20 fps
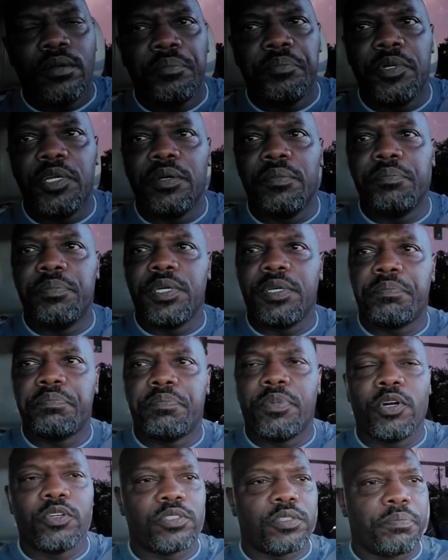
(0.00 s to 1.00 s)
Man, big
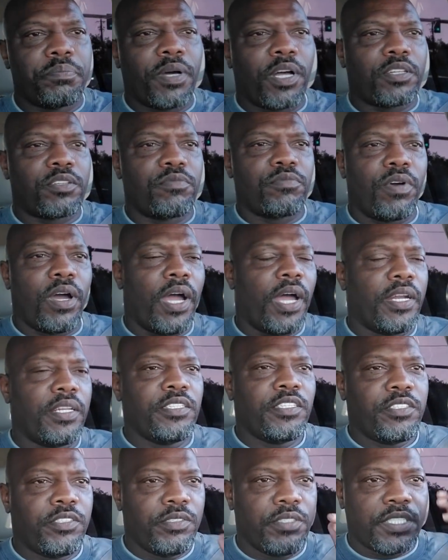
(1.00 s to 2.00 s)
boat about to ride
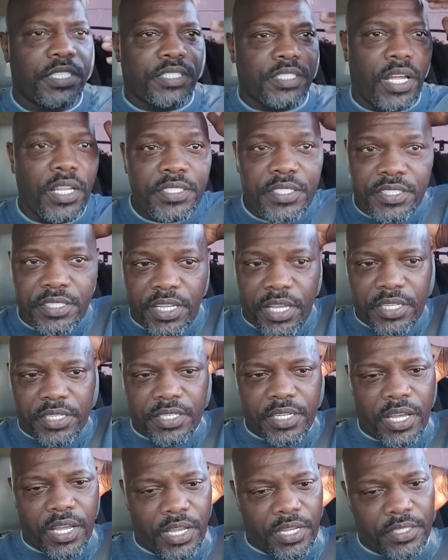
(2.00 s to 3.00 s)
into the sunset,
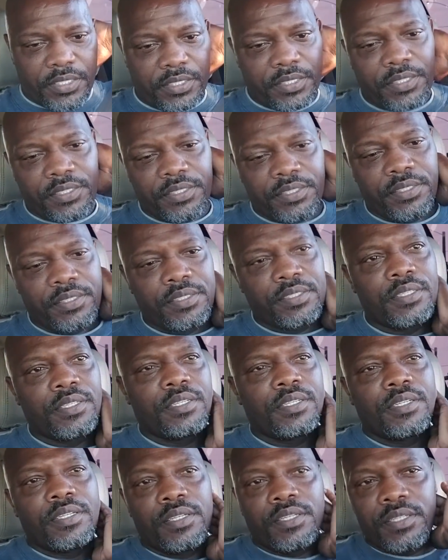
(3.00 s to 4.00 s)
guys.
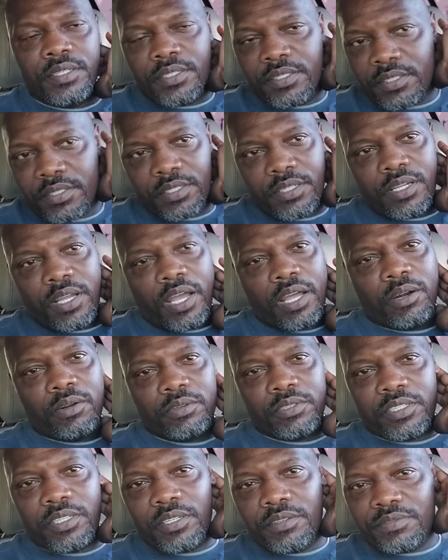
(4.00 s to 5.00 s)
I
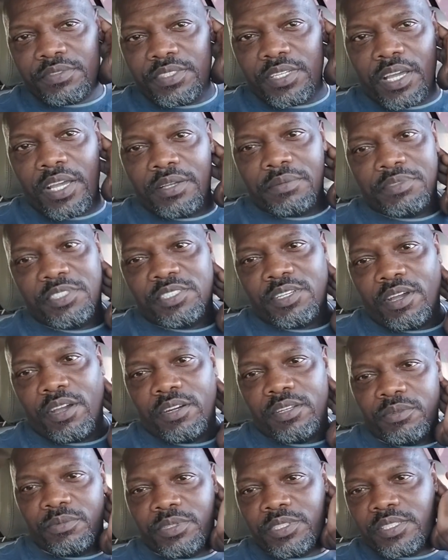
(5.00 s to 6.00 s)
don't give a damn
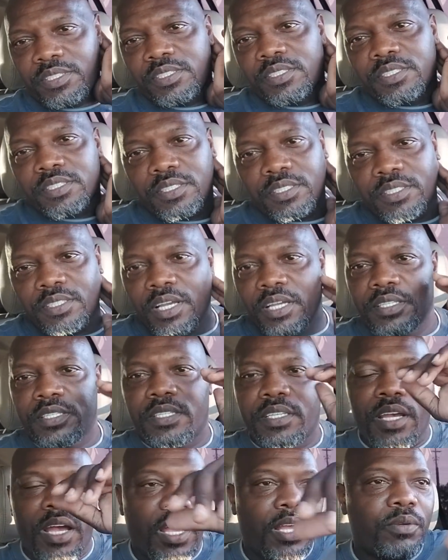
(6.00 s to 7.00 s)
Saturday was a success,
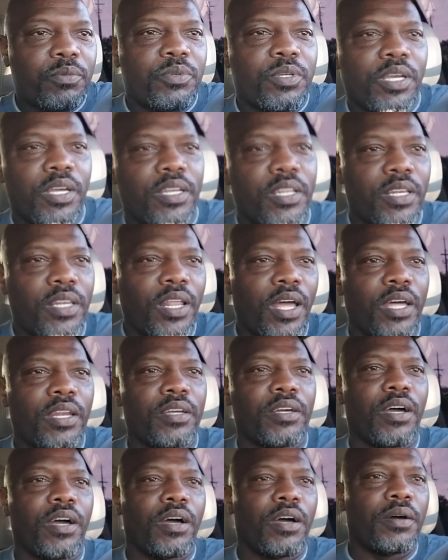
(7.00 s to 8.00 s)
guys. We had a lot
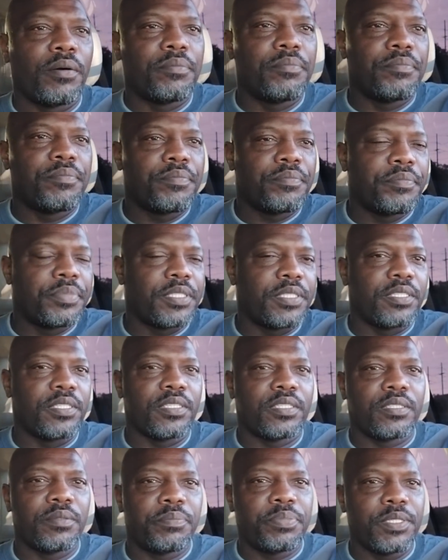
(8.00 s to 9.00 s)
of
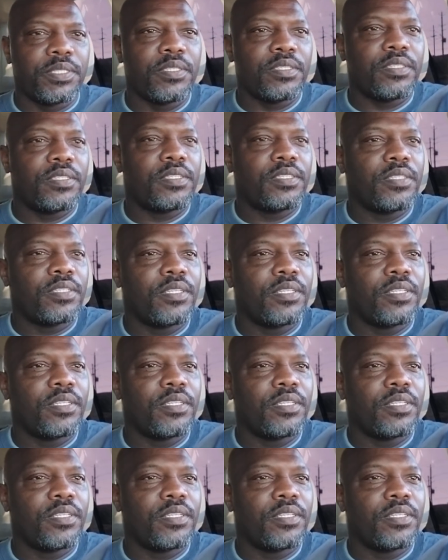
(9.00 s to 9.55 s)
participants.